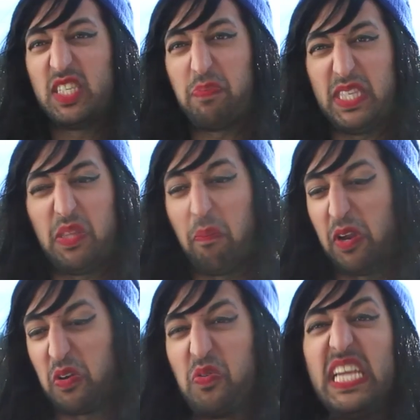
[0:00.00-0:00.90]
Just put
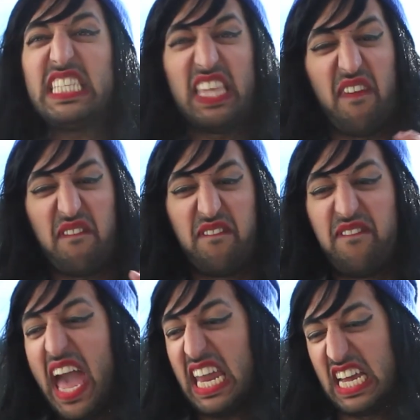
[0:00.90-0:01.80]
some grease and
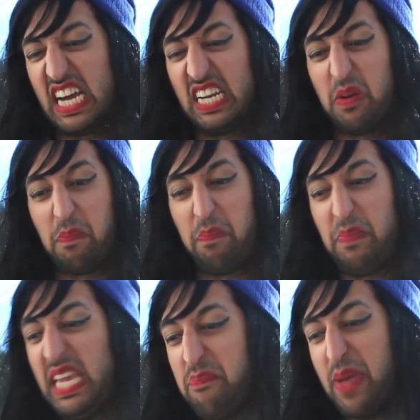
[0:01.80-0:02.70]
fat on a
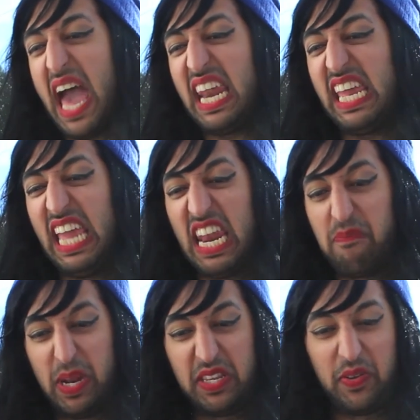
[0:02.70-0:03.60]
meat patty
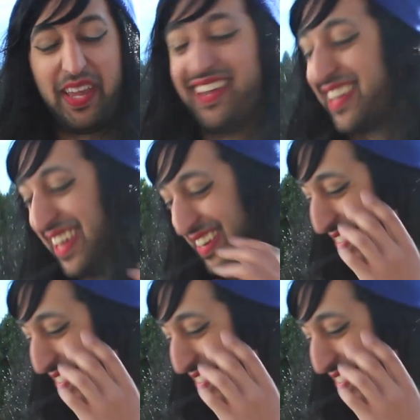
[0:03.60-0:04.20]
and between.